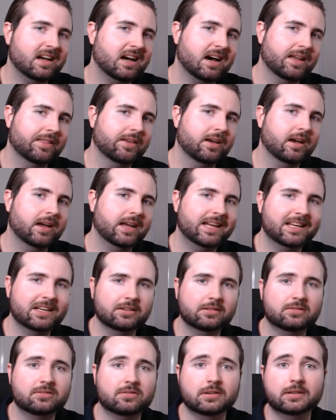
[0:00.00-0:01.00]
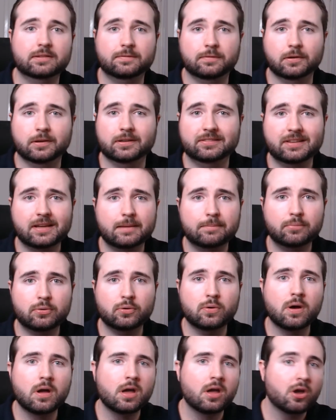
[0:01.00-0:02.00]
other industries, for
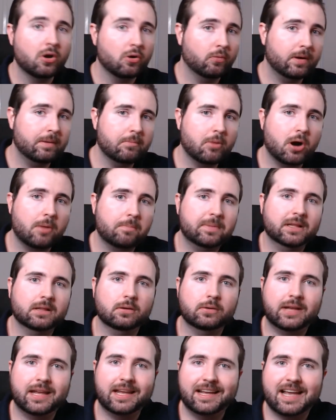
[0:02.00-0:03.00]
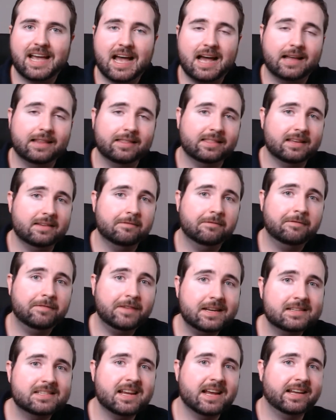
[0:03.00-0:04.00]
example, we might be looking at the
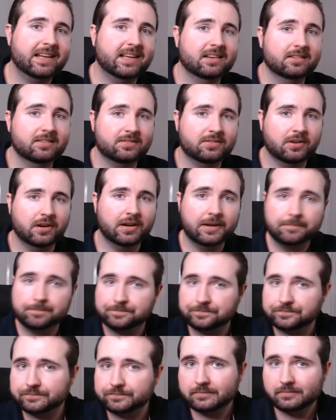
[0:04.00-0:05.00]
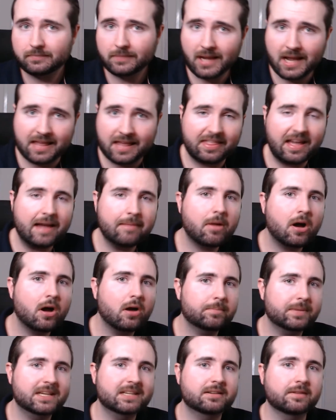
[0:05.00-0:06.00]
fintech industry, and they
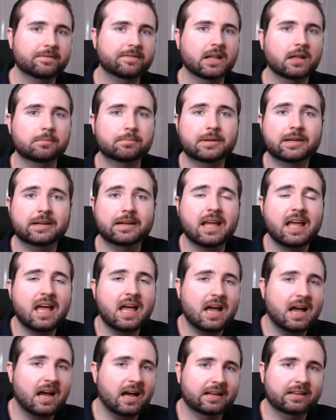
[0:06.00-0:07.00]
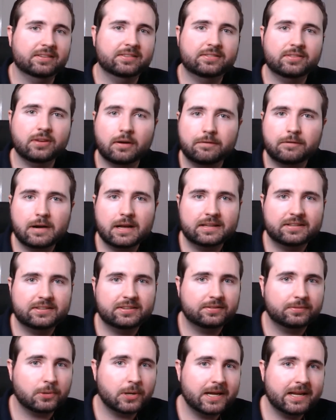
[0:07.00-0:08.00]
might be developing a software
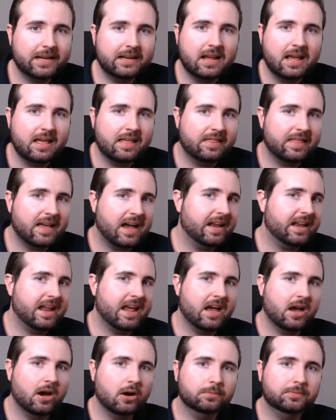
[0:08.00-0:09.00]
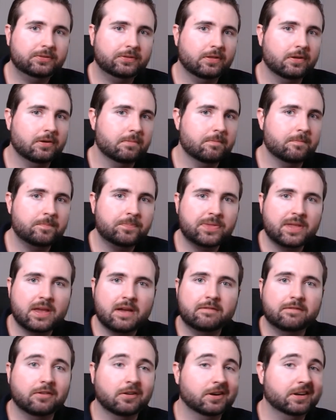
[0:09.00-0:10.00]
suite that helps them,
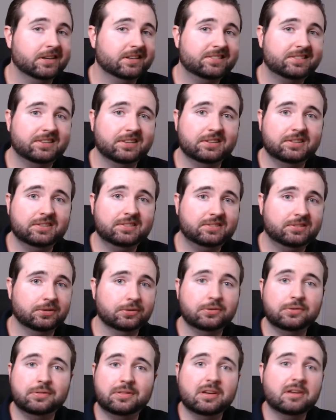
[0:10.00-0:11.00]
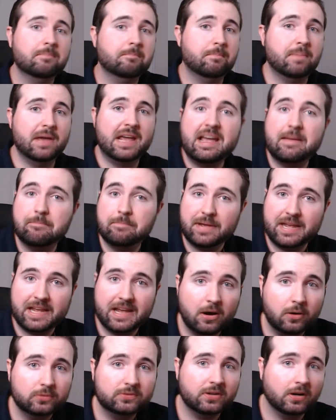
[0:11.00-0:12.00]
for instance, do the
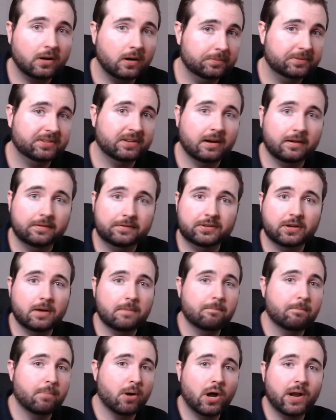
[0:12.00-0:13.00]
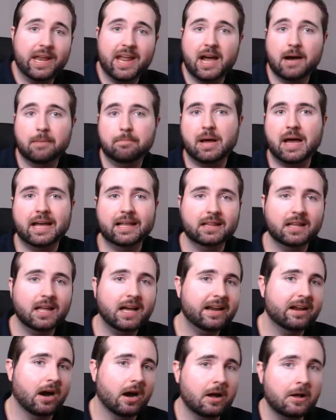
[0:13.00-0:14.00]
BNPL type stuff, so buy now, pay
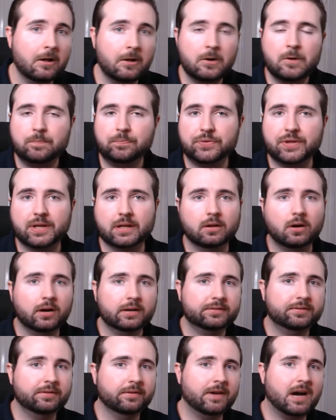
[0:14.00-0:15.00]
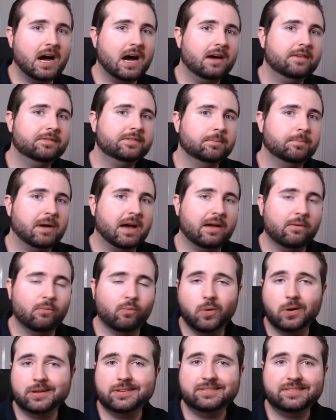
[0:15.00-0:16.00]
later. Your likes of Afterpay,
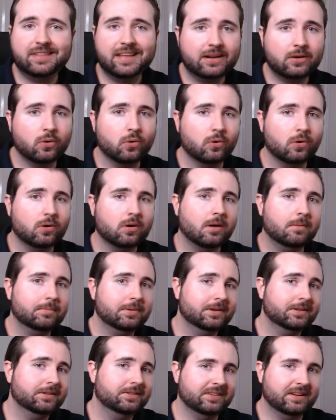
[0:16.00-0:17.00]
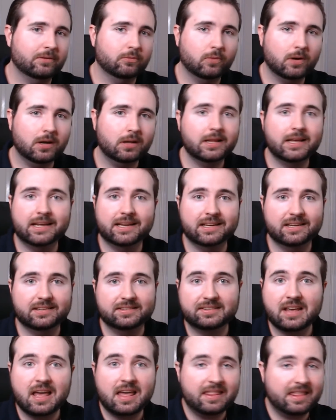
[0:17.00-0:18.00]
what is their core competency? Well, it
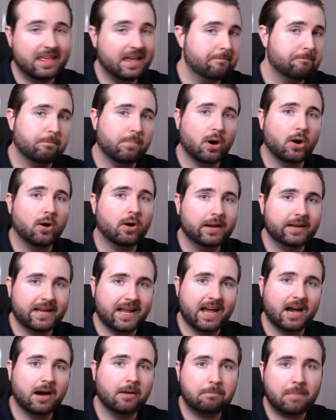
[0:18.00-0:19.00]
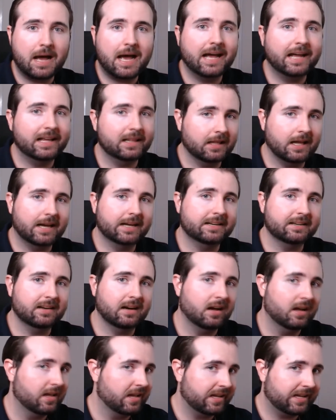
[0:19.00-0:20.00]
is their buy now, pay
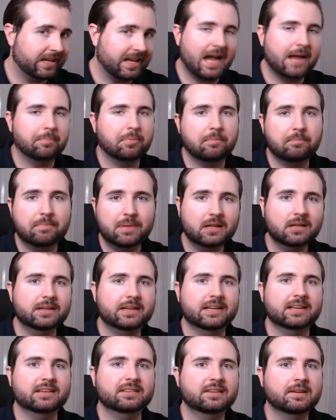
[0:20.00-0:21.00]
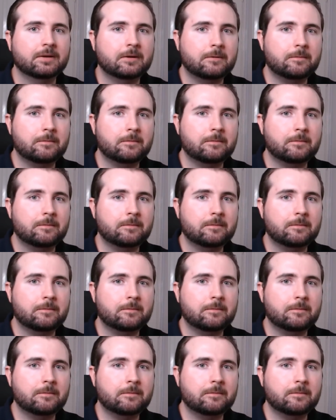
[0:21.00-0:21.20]
later capabilities.